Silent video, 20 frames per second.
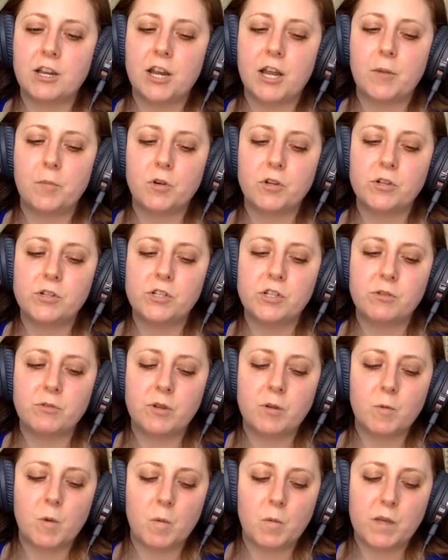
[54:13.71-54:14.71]
and we're
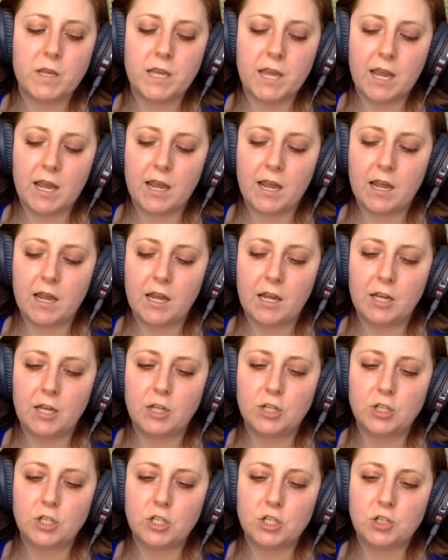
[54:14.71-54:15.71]
doing what we
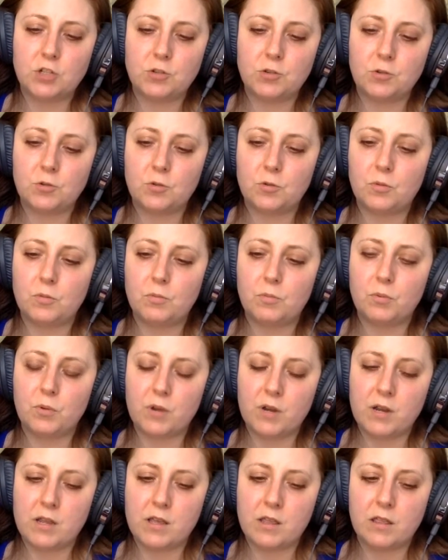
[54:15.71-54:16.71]
can to
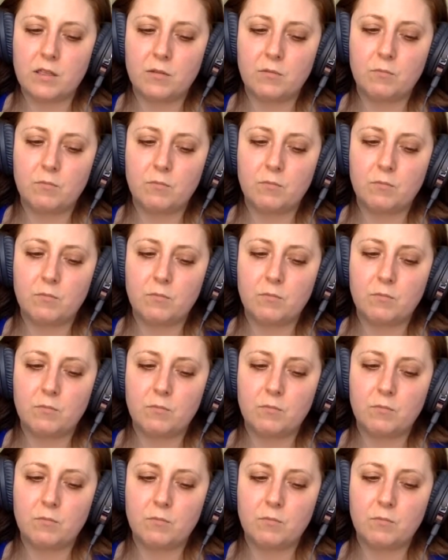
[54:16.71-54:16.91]
breathe,